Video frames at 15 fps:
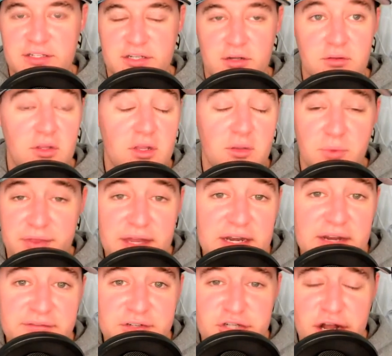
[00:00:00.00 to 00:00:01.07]
Go look at what they
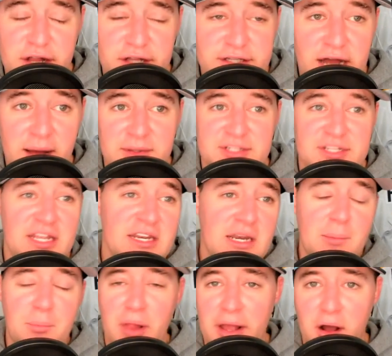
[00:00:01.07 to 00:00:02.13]
did for Jalen Thomas. He ended
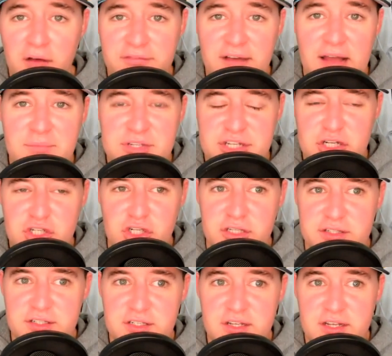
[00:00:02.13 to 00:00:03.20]
up playing all five
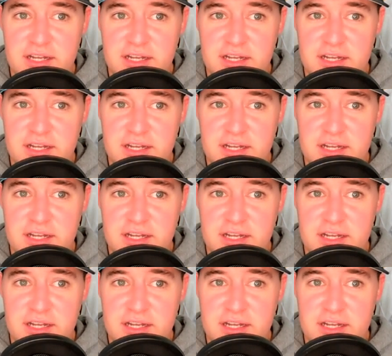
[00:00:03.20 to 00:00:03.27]
positions.